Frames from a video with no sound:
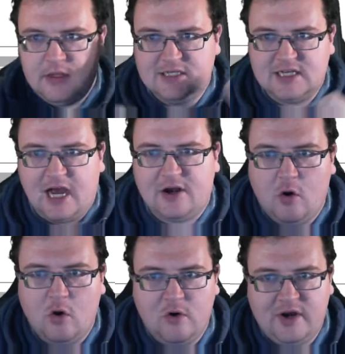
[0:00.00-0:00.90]
data
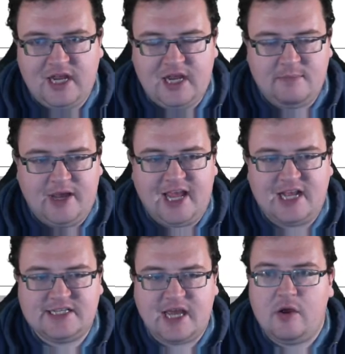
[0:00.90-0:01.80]
already in my
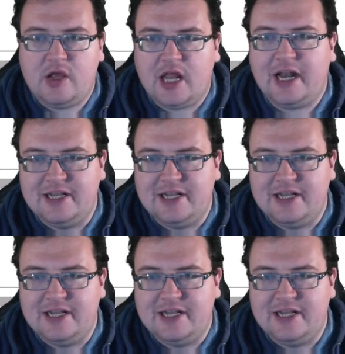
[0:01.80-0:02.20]
CAS calculator.